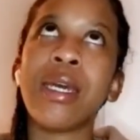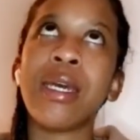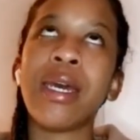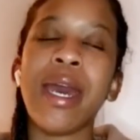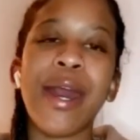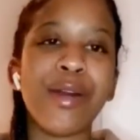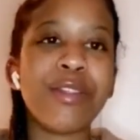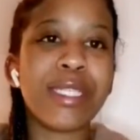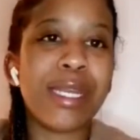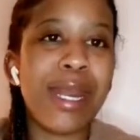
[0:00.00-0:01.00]
how
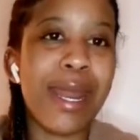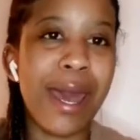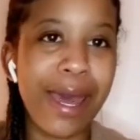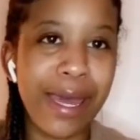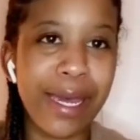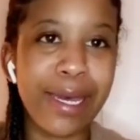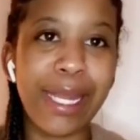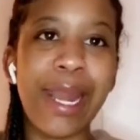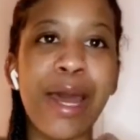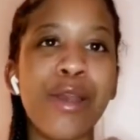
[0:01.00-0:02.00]
to not
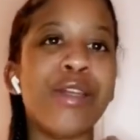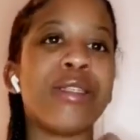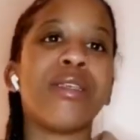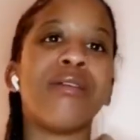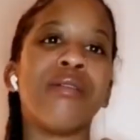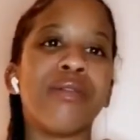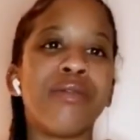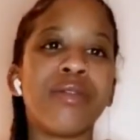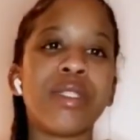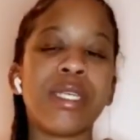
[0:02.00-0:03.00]
allow yourself
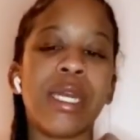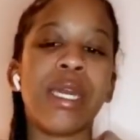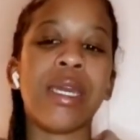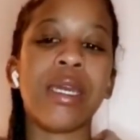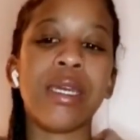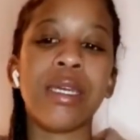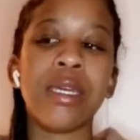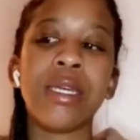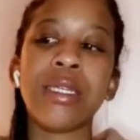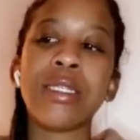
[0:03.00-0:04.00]
to get
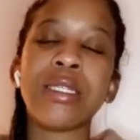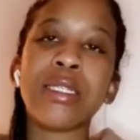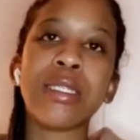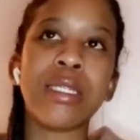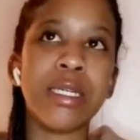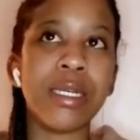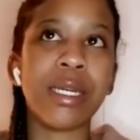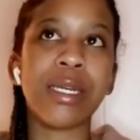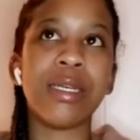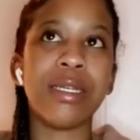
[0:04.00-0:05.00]
stuck
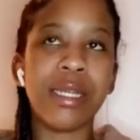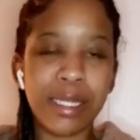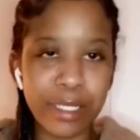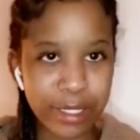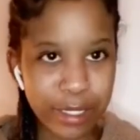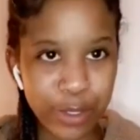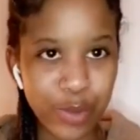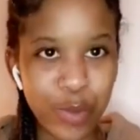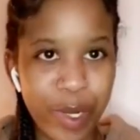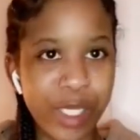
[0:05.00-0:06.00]
in a
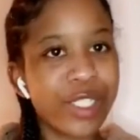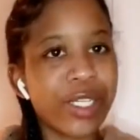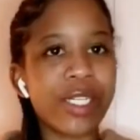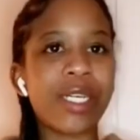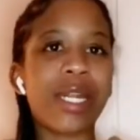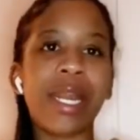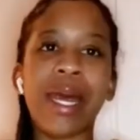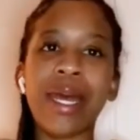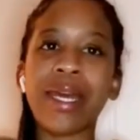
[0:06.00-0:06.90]
situation like